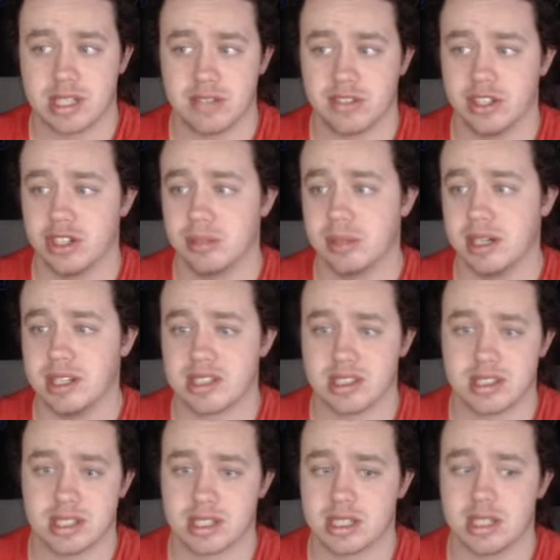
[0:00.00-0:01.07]
at intermediates, and
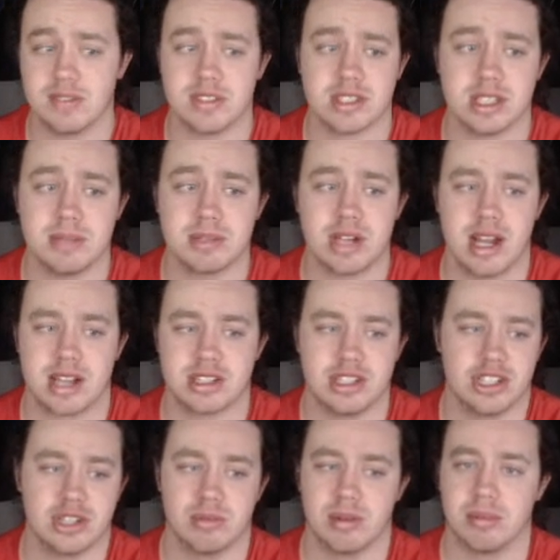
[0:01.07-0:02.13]
16th at steep tracks. He
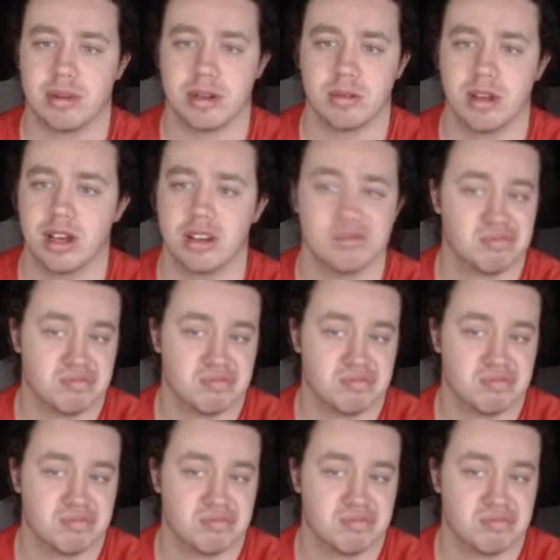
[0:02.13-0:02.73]
should run pretty well.